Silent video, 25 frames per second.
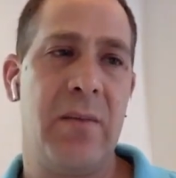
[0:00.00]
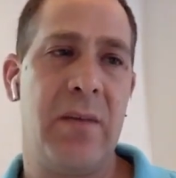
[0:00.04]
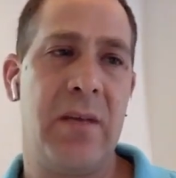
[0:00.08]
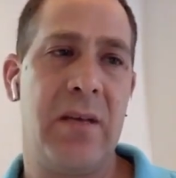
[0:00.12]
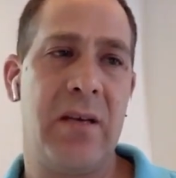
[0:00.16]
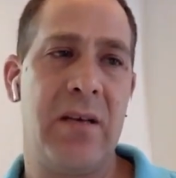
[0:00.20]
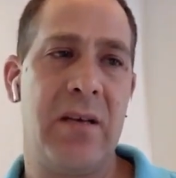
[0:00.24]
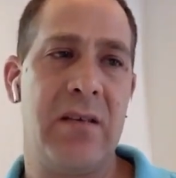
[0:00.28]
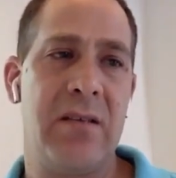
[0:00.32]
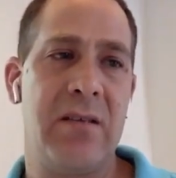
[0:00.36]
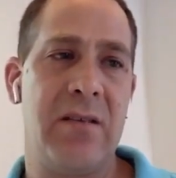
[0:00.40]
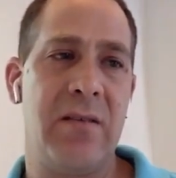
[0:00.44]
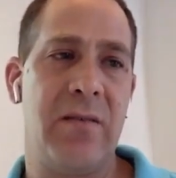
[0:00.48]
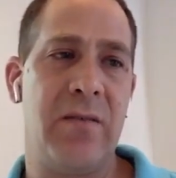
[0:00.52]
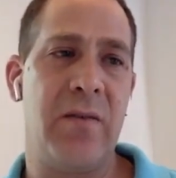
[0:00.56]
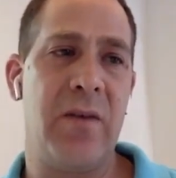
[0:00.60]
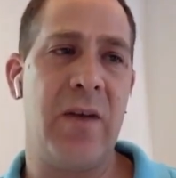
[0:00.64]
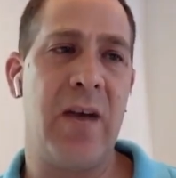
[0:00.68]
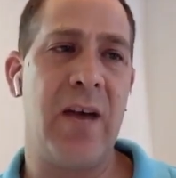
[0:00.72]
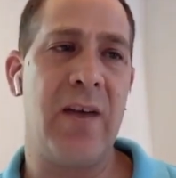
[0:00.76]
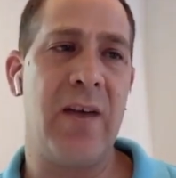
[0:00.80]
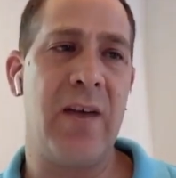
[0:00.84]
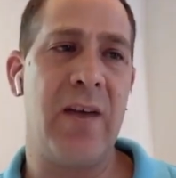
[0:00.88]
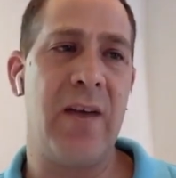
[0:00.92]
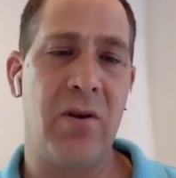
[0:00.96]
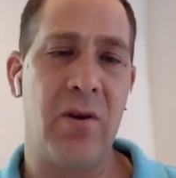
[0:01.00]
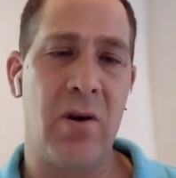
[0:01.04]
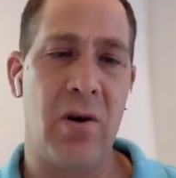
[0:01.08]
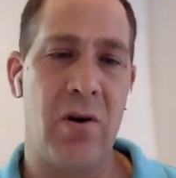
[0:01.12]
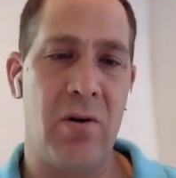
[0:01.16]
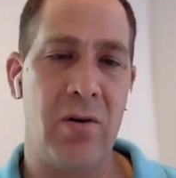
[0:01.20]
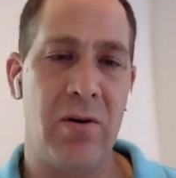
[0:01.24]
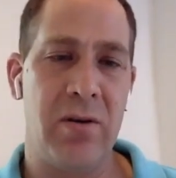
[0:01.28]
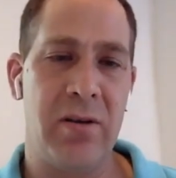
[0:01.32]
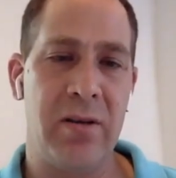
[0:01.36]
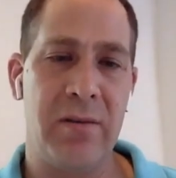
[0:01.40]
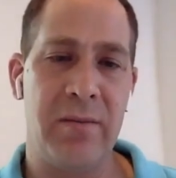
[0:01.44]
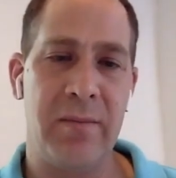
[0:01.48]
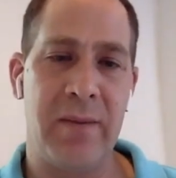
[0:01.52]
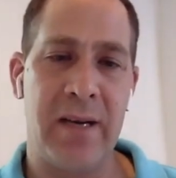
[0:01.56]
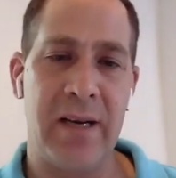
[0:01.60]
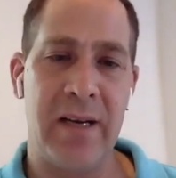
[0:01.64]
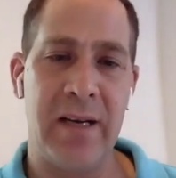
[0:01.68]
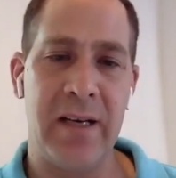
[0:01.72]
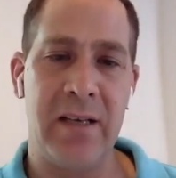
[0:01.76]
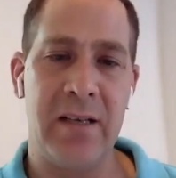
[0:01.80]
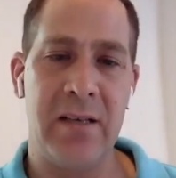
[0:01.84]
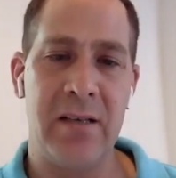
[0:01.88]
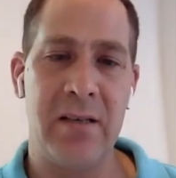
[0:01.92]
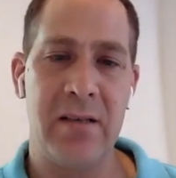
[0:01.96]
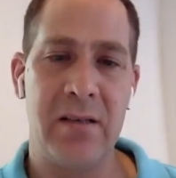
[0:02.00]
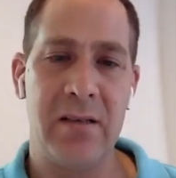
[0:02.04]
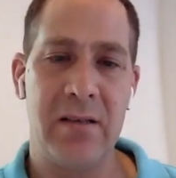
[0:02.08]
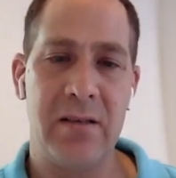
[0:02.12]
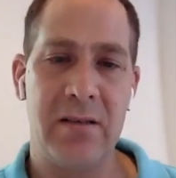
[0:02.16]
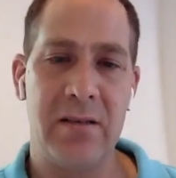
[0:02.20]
Because if you have a goal in mind